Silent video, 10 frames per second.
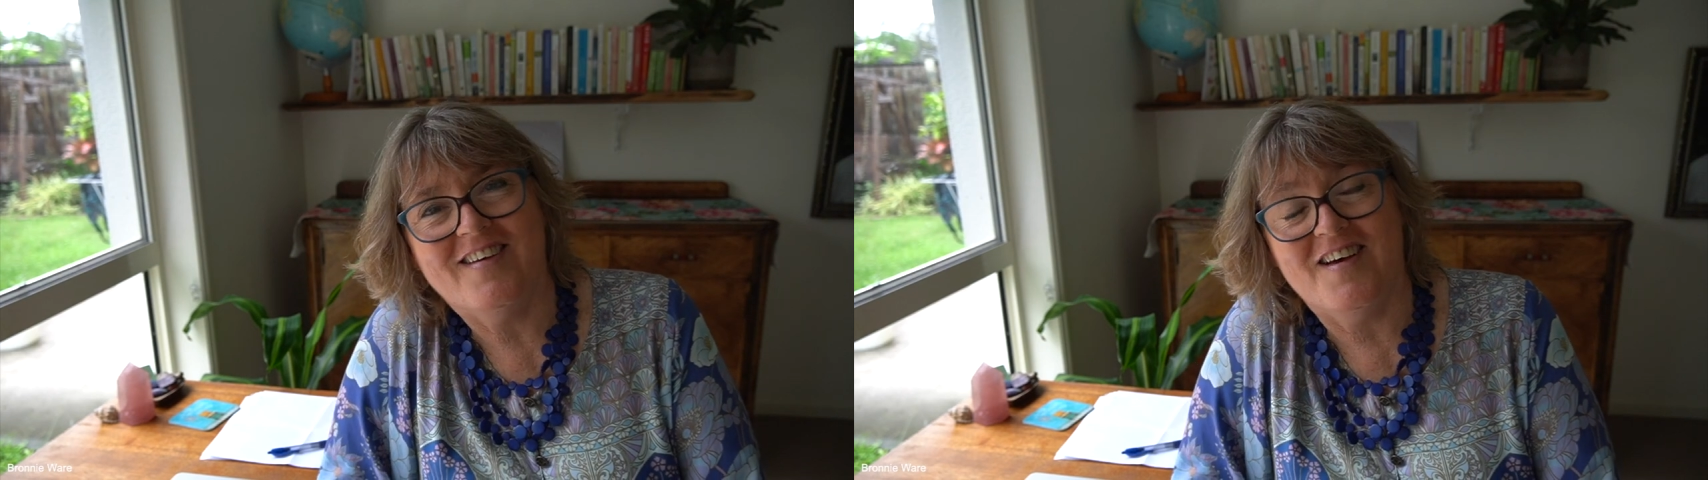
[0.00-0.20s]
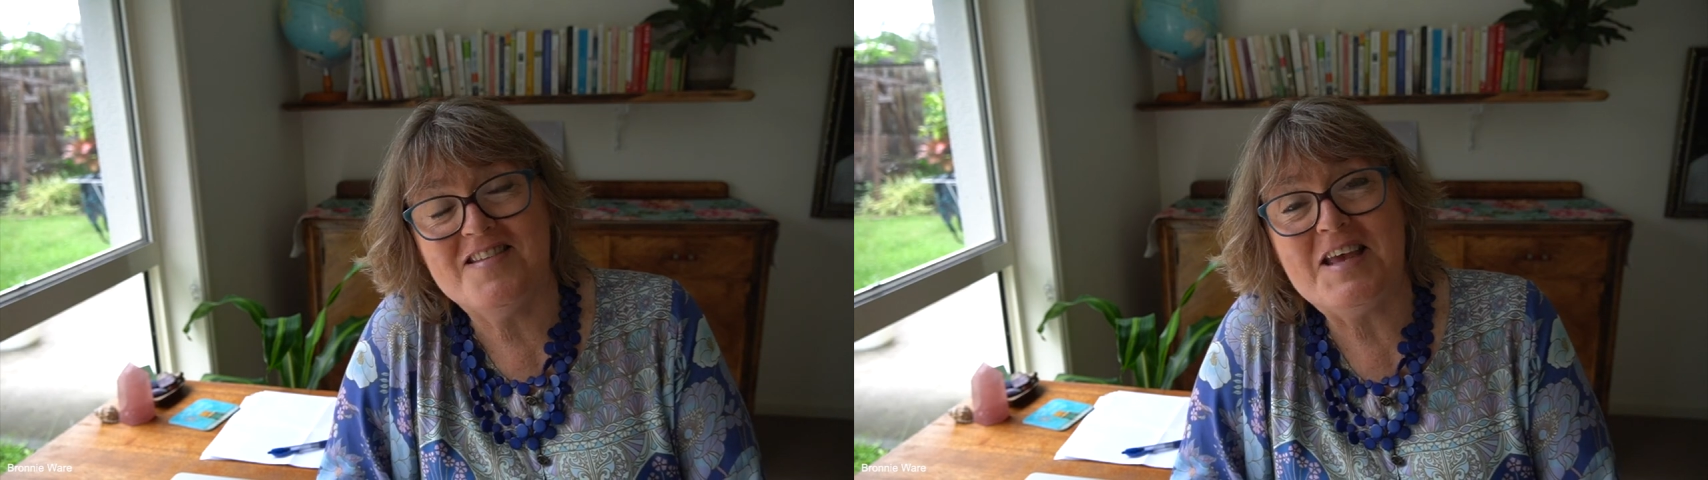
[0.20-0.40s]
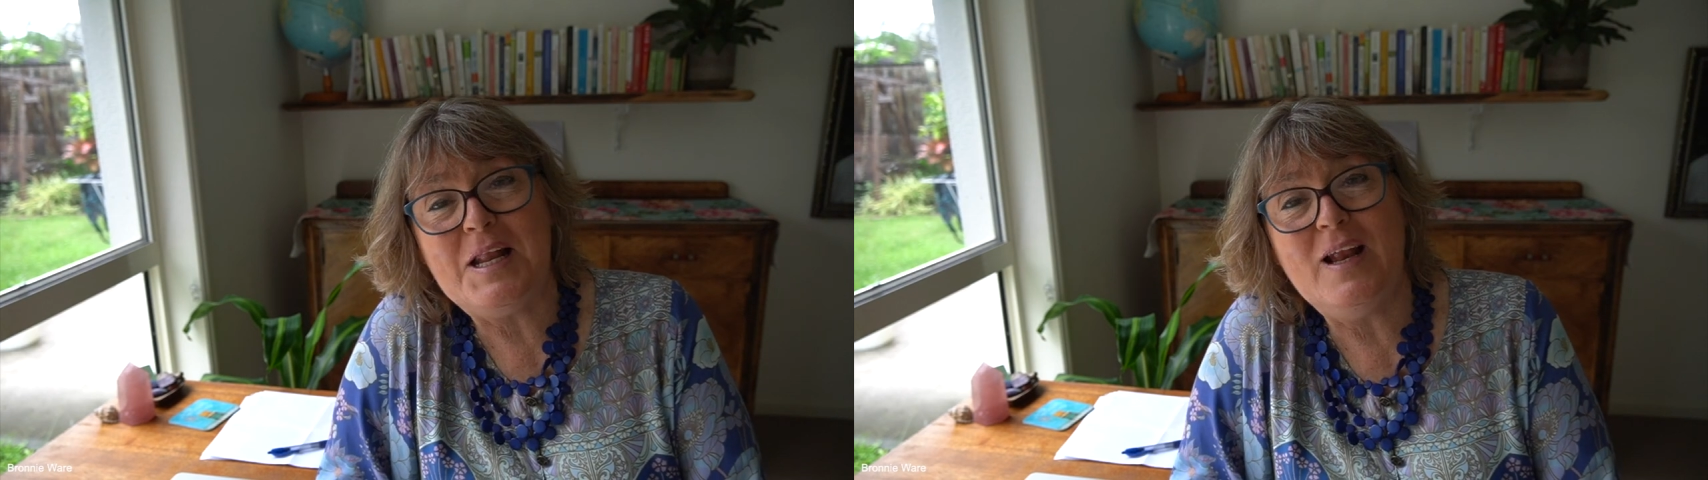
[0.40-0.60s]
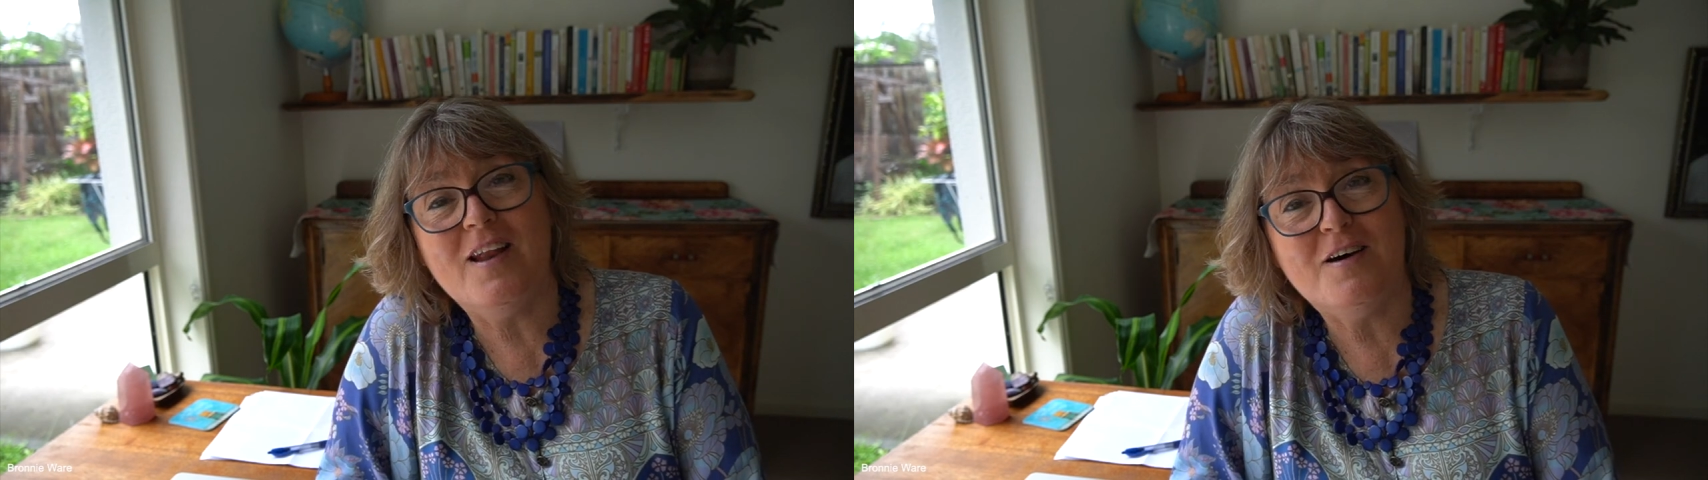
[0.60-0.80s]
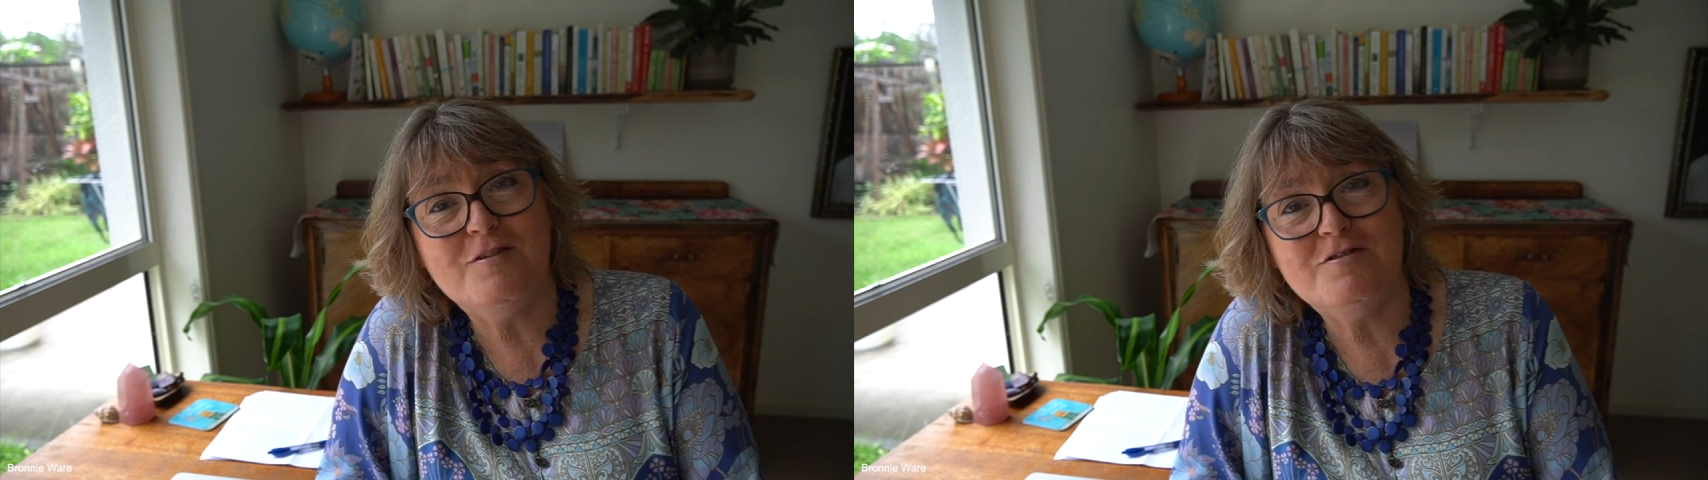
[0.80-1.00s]
I send
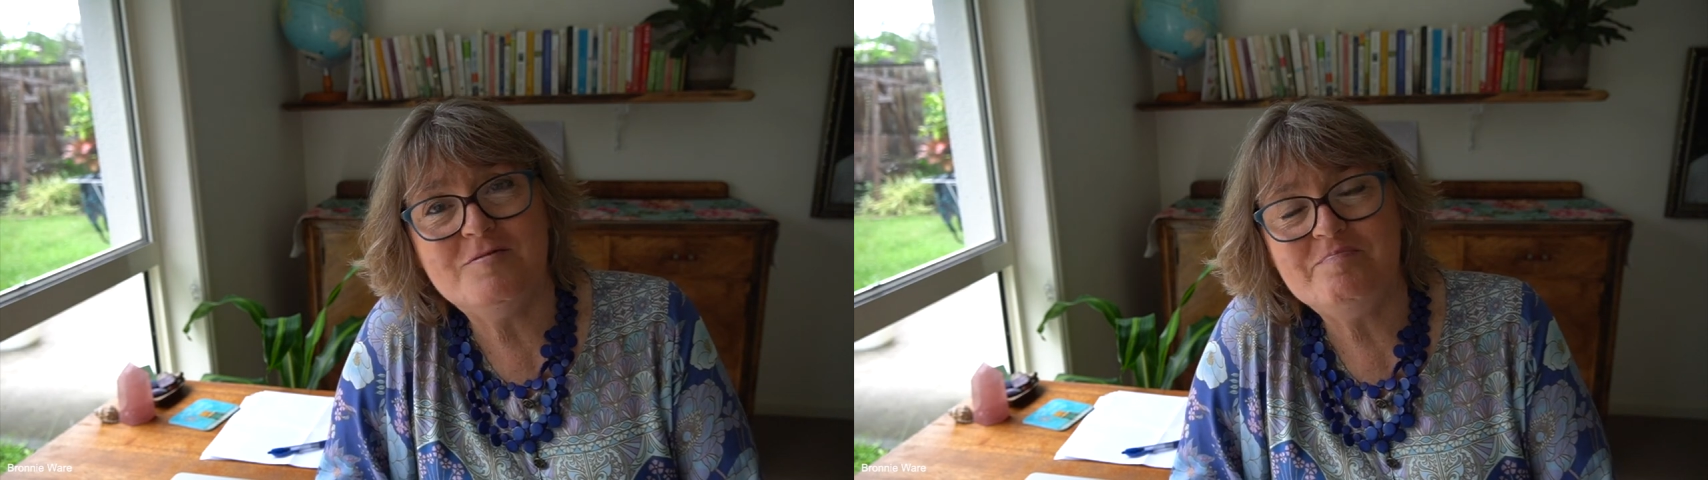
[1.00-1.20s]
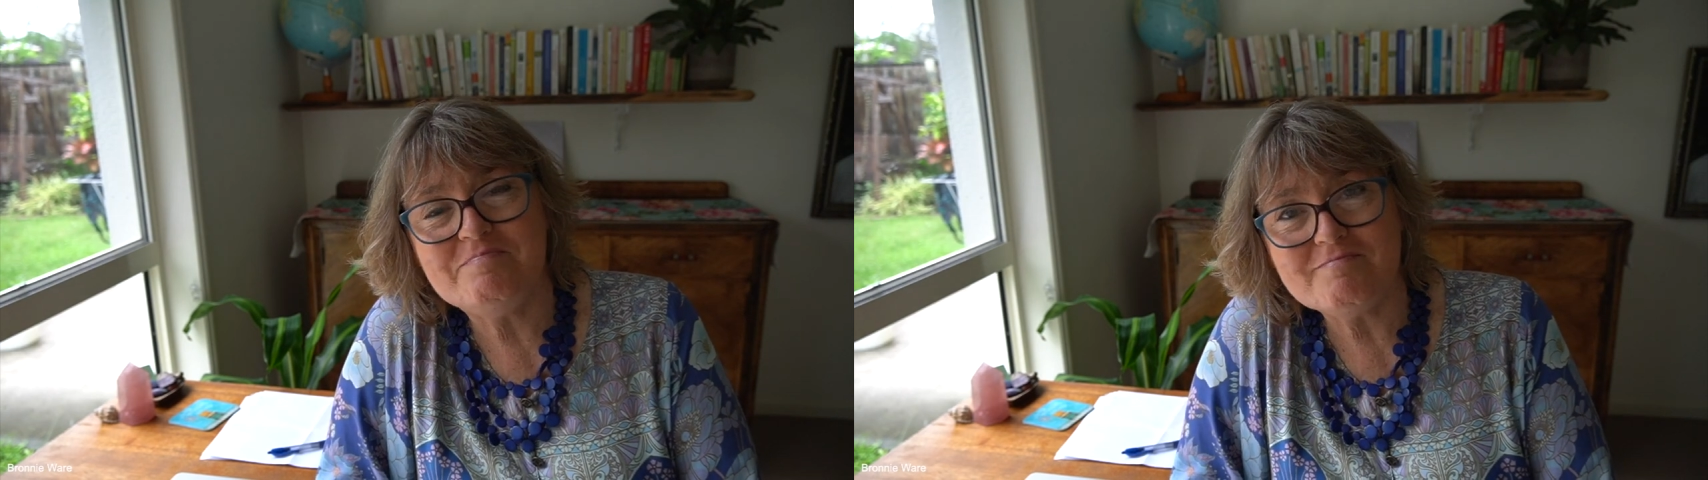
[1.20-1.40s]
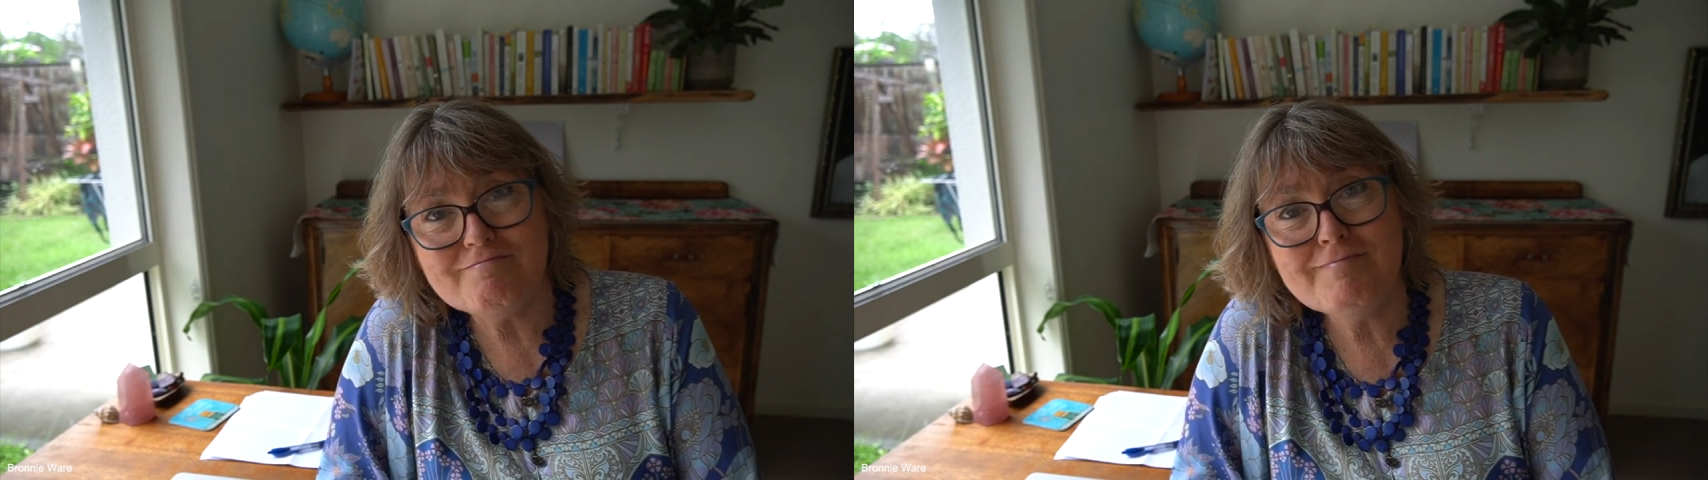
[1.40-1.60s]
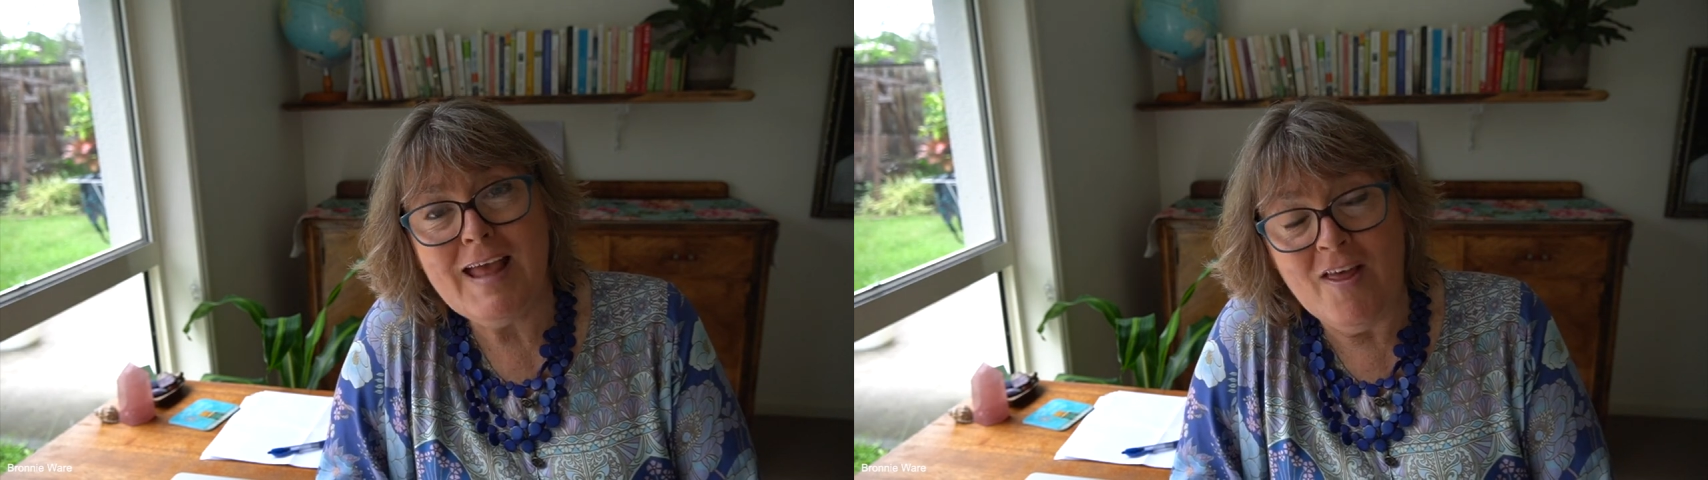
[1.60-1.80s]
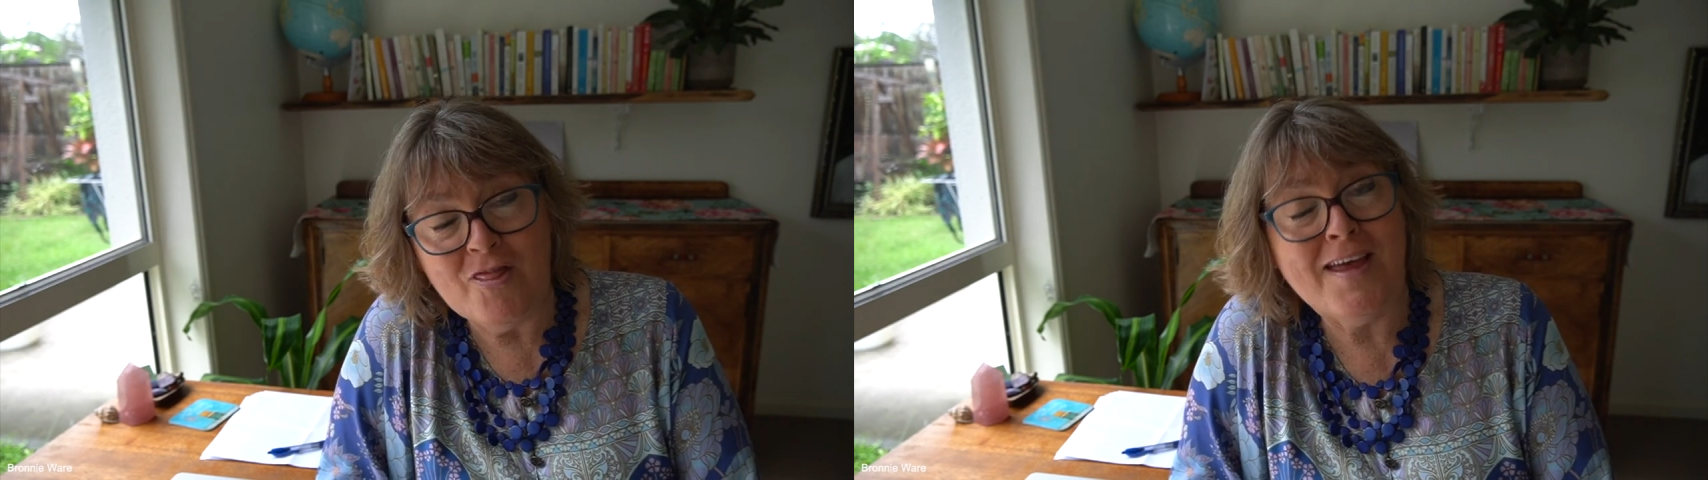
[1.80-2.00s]
love and